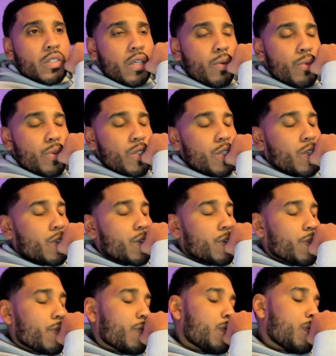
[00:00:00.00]

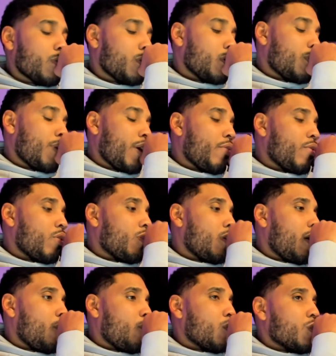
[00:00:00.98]
I'm not
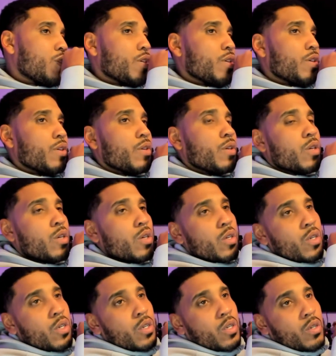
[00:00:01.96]
wrong. I was there.
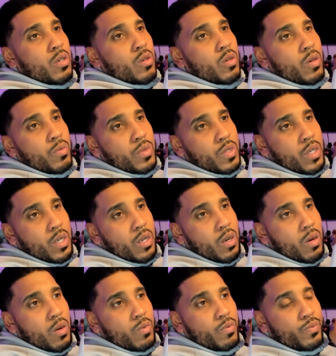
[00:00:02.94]
You know what I'm
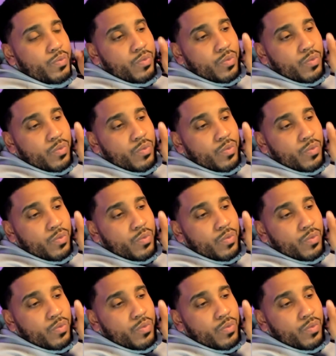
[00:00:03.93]
saying?